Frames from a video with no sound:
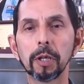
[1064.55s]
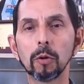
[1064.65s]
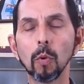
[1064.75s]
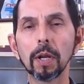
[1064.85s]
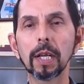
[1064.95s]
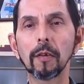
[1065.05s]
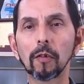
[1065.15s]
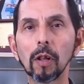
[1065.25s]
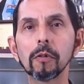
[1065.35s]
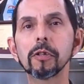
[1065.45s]
You want to get as
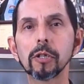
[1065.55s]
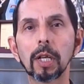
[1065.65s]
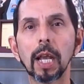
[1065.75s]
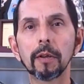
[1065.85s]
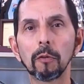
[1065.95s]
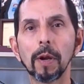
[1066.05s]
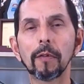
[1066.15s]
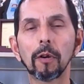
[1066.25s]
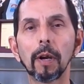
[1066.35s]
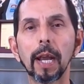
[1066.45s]
close as you can to race
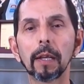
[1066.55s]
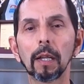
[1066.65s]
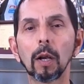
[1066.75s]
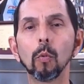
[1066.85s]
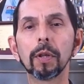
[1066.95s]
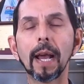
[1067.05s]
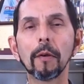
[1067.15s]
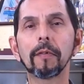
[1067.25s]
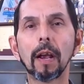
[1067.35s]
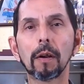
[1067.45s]
car handling without
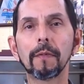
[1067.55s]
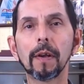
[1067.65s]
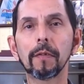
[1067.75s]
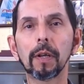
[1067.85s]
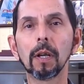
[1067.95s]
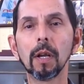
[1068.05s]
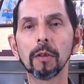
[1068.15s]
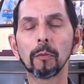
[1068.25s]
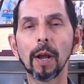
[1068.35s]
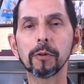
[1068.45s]
sacrificing
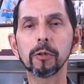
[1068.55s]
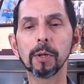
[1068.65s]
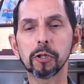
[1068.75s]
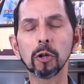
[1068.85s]
the ride too much.